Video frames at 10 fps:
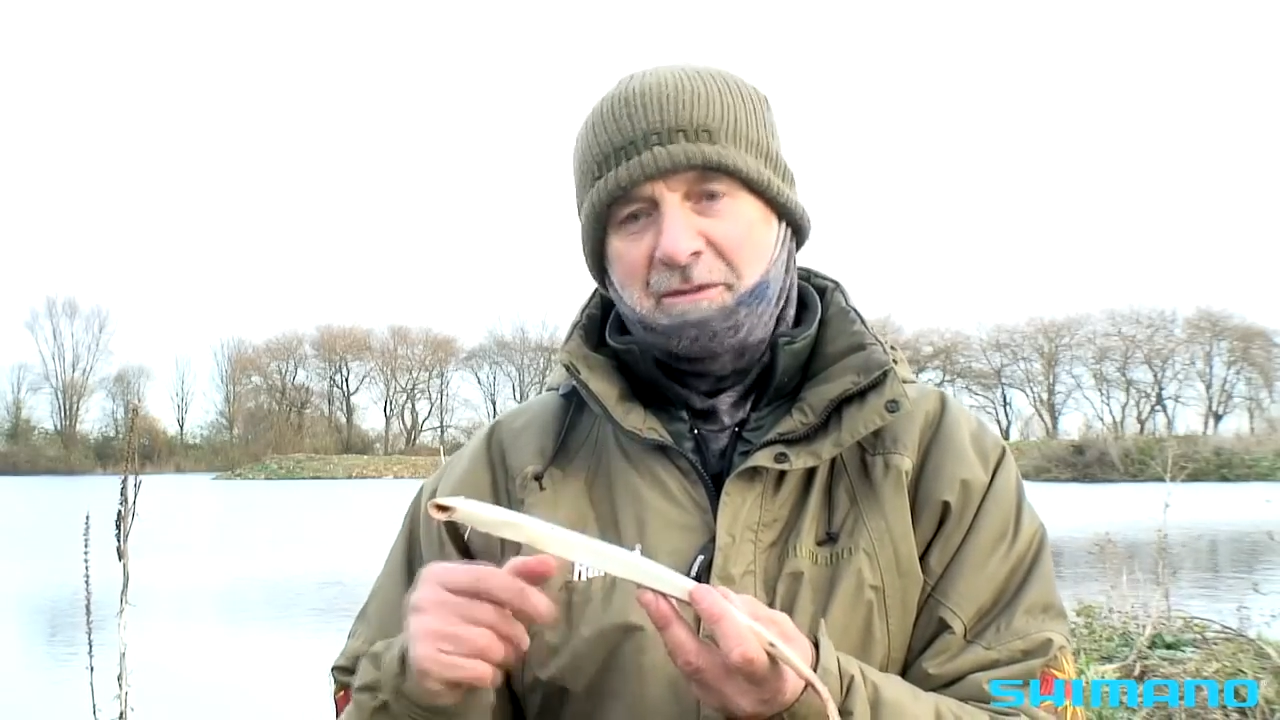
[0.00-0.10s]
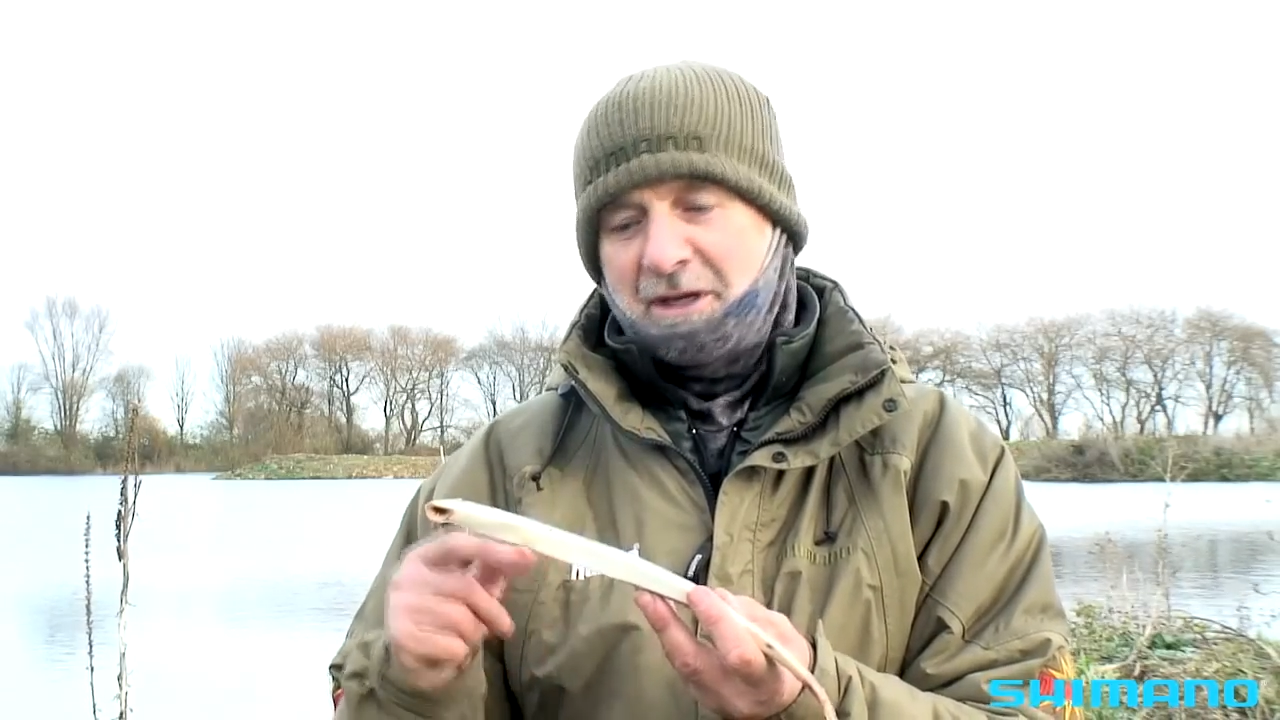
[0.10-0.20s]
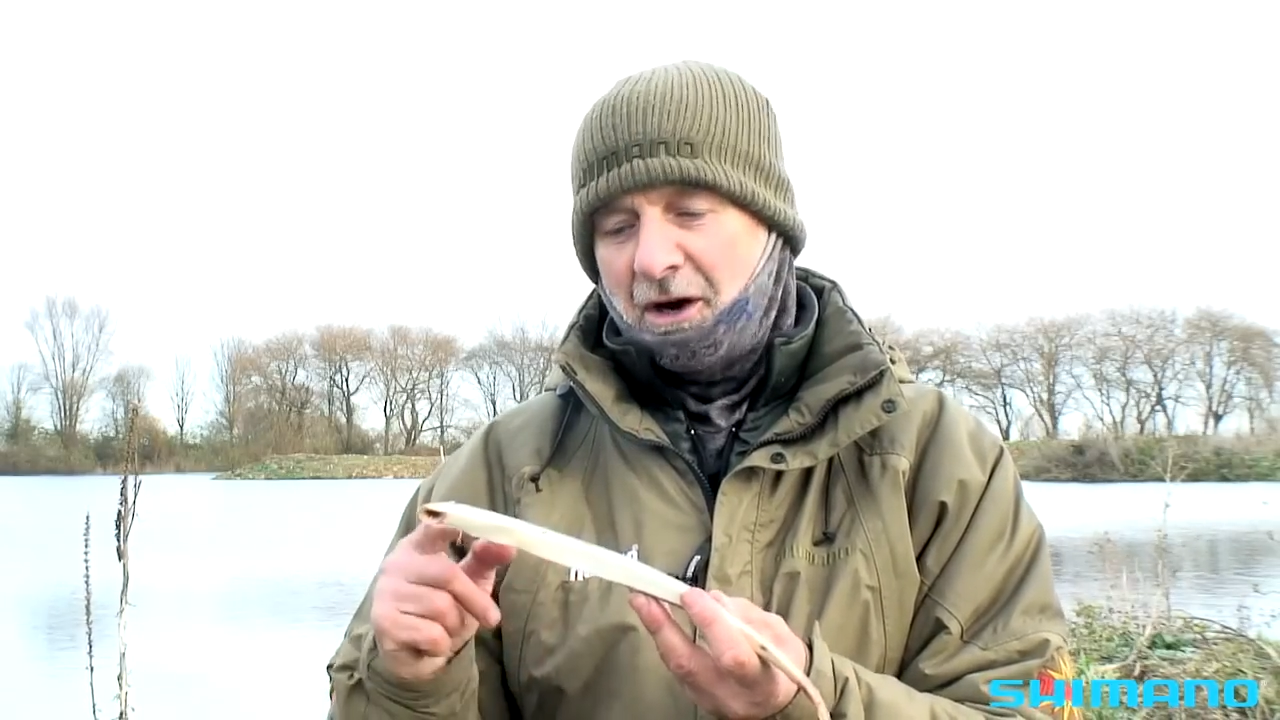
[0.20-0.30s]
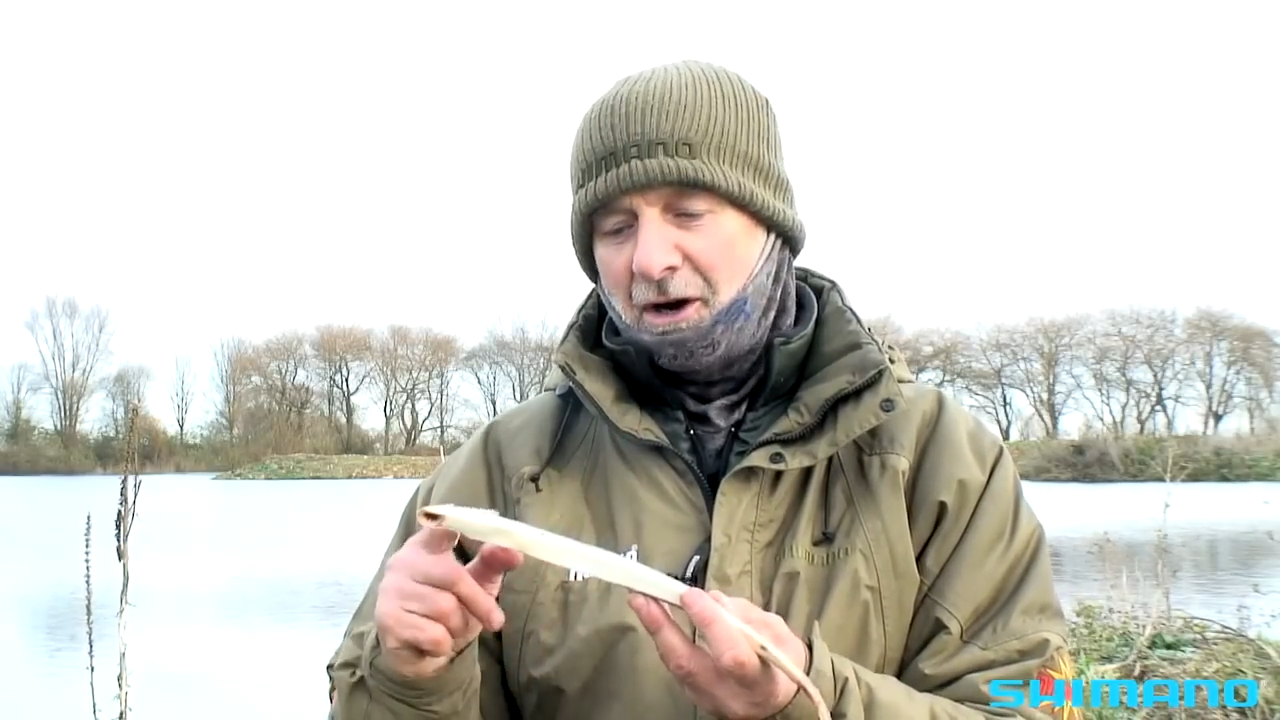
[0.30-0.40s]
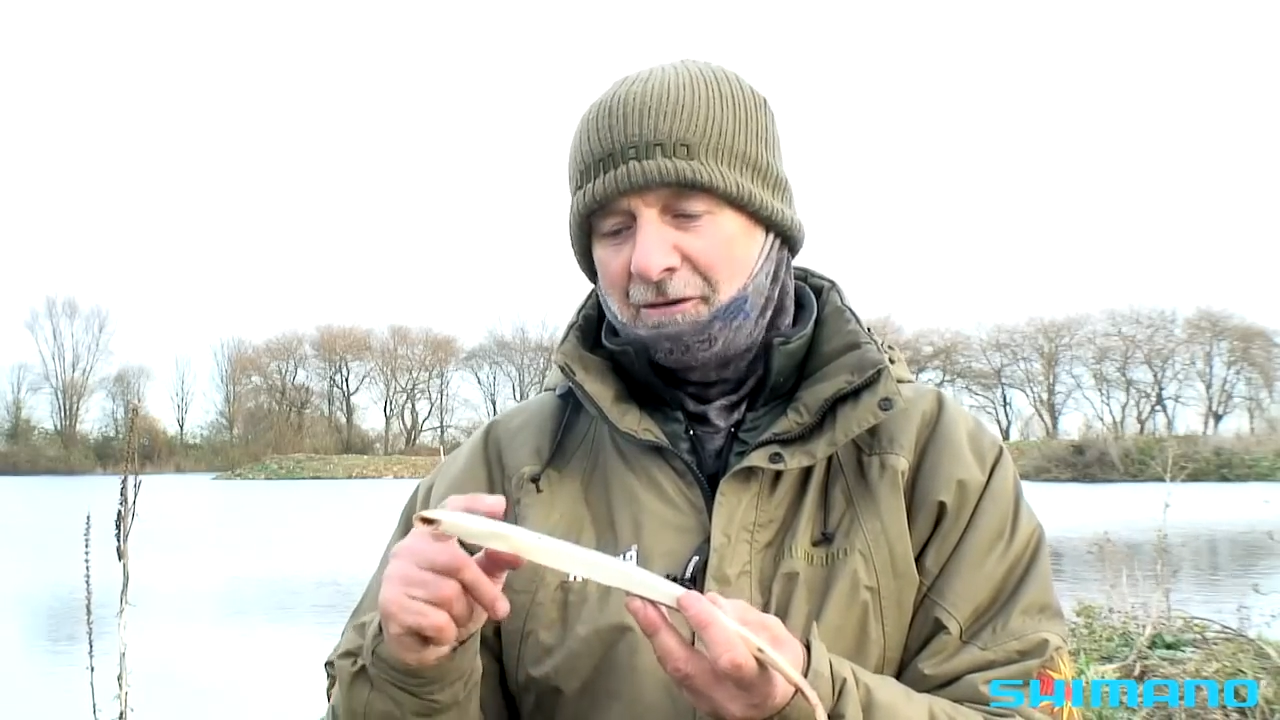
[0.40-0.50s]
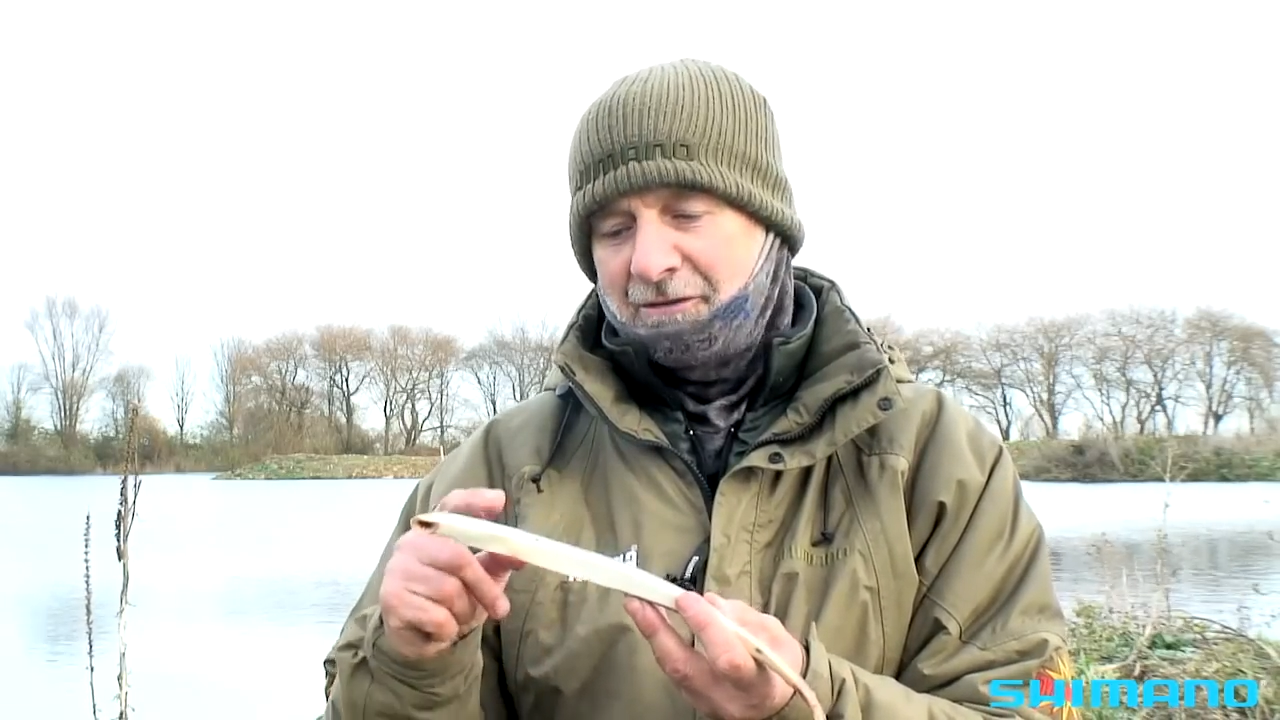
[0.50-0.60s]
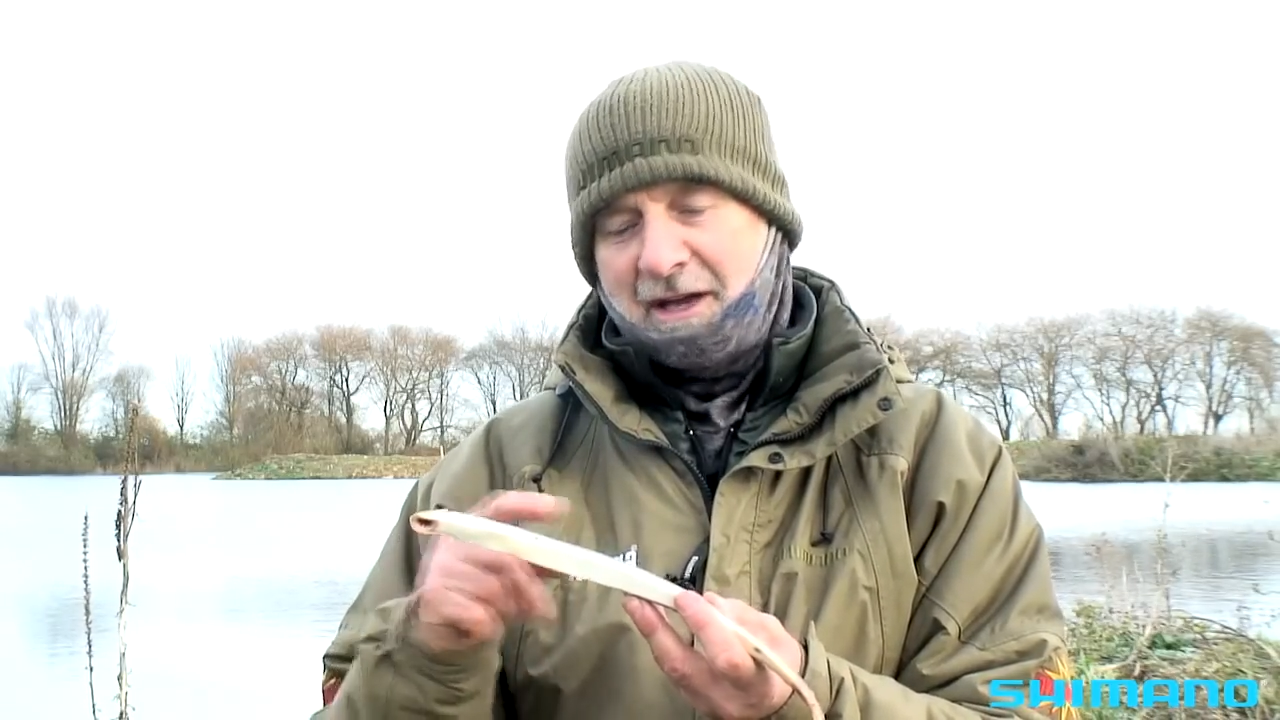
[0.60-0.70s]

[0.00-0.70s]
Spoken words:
them in half,